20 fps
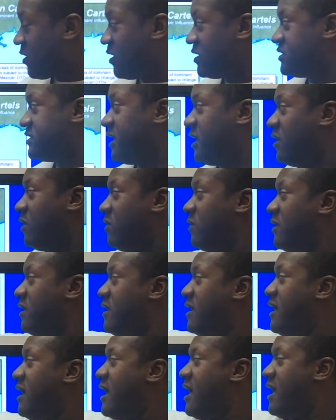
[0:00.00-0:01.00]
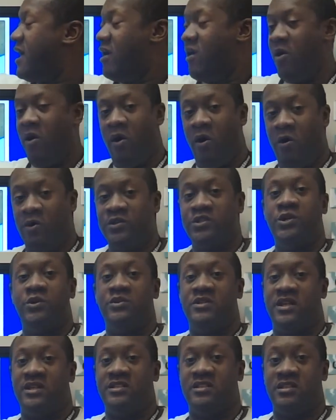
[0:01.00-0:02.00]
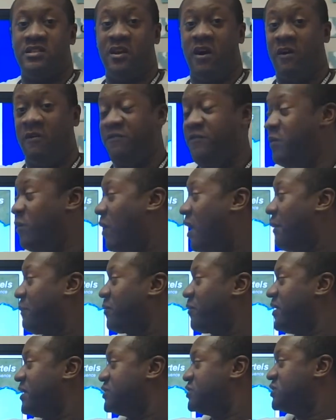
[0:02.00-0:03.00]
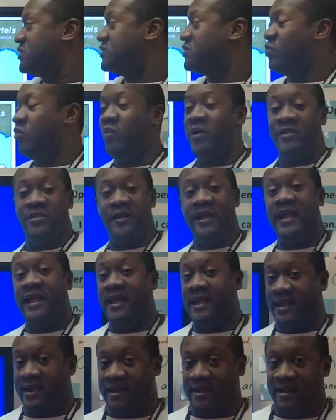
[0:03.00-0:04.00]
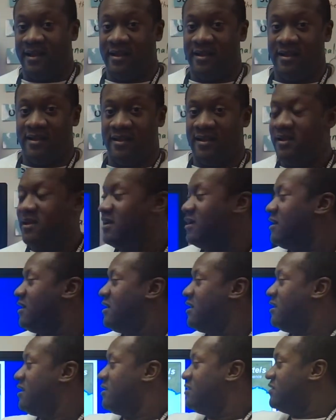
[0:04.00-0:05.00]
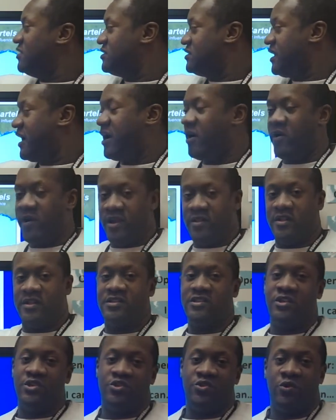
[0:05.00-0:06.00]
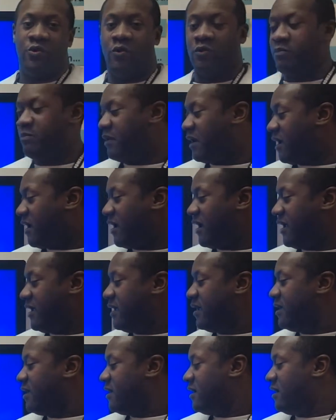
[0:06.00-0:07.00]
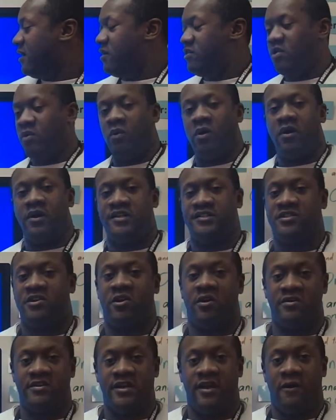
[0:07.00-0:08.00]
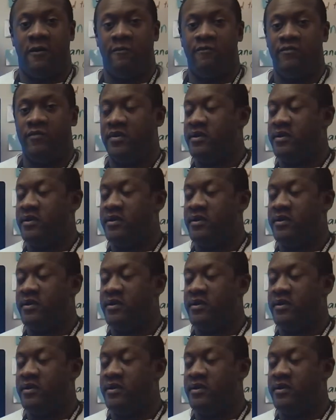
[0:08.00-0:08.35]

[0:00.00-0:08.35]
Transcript: cartel also does a few operations within this area that's controlled by the Juarez cartel.